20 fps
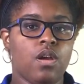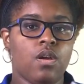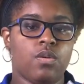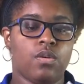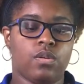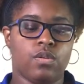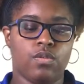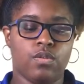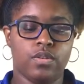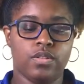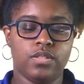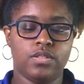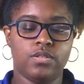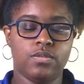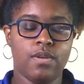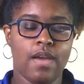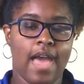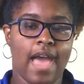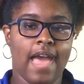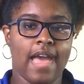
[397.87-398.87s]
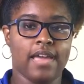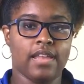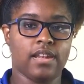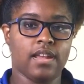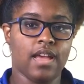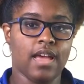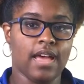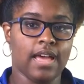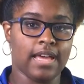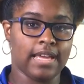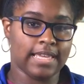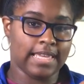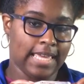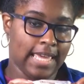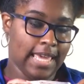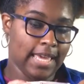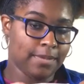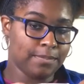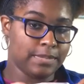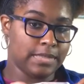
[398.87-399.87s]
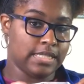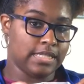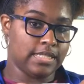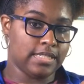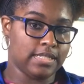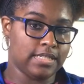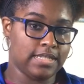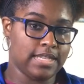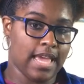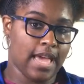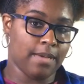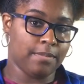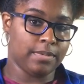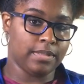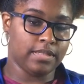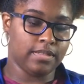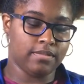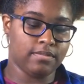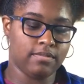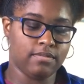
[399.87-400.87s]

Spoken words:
We're going to add a Camden tablet.